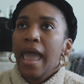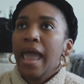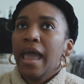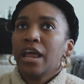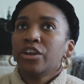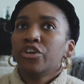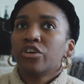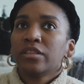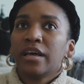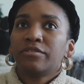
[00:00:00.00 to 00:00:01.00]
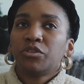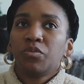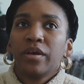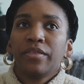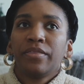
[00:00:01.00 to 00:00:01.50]
and you're
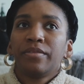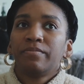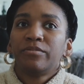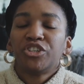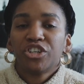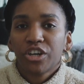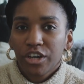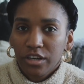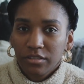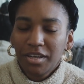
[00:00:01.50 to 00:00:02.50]
left with sugar.